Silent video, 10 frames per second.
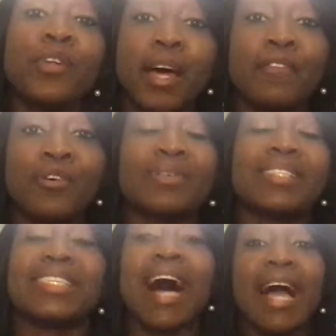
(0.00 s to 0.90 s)
level
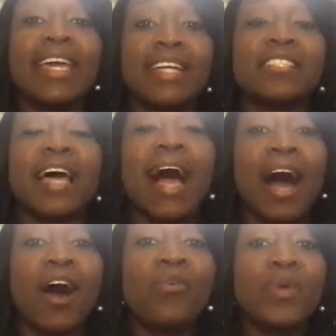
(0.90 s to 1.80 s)
tie into
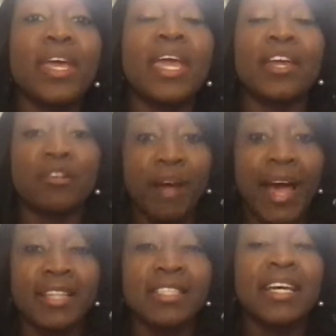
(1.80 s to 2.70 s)
how we
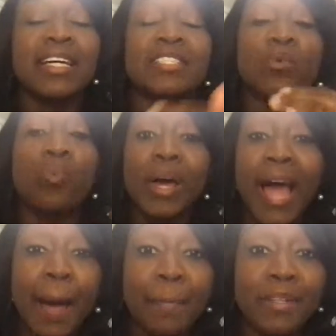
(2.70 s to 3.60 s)
interact, to what
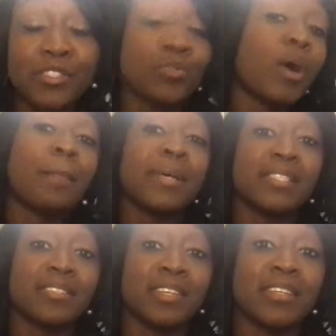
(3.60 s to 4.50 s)
happens to our
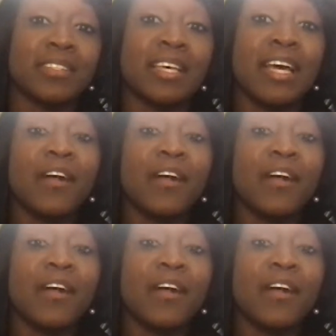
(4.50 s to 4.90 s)
businesses,